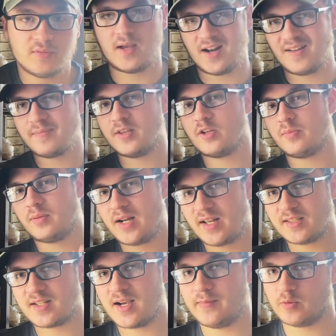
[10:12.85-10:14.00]
And I've been there plenty
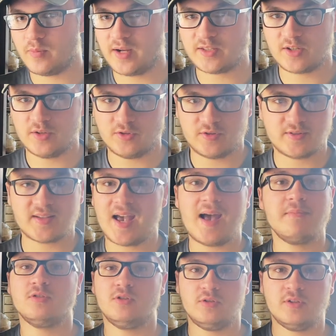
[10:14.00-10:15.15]
of times where my toes are just
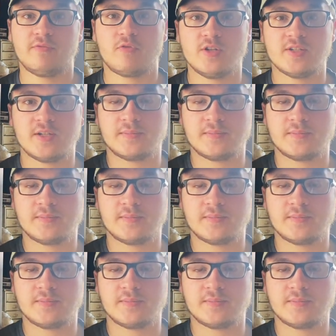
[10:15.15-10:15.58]
absolutely freezing.